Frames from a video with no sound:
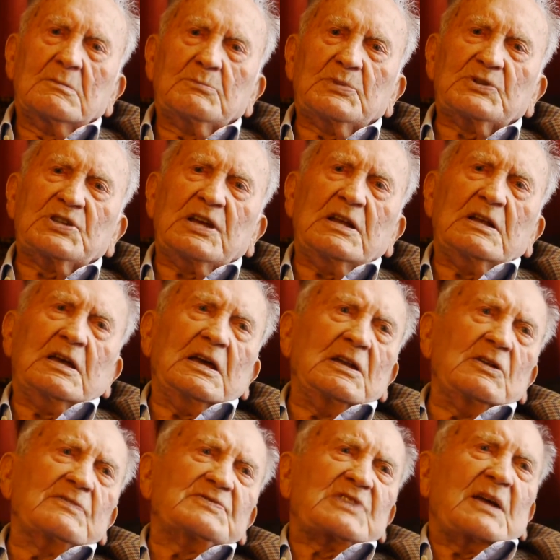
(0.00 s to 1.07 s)
But he, he
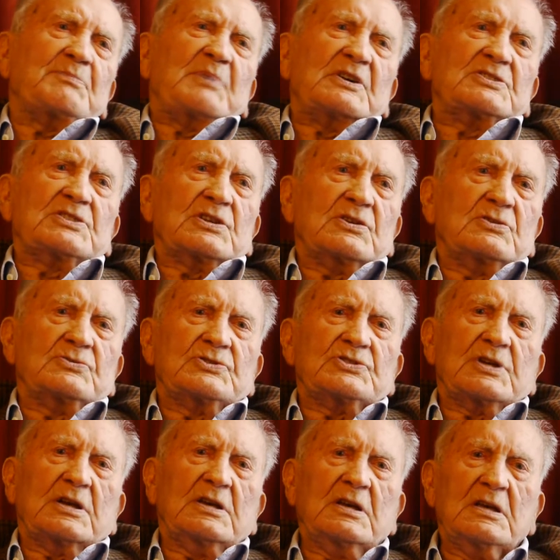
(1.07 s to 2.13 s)
loves that part of the
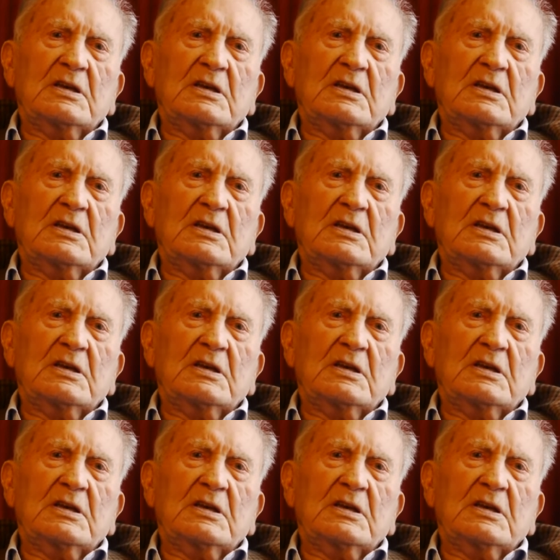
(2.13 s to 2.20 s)
country.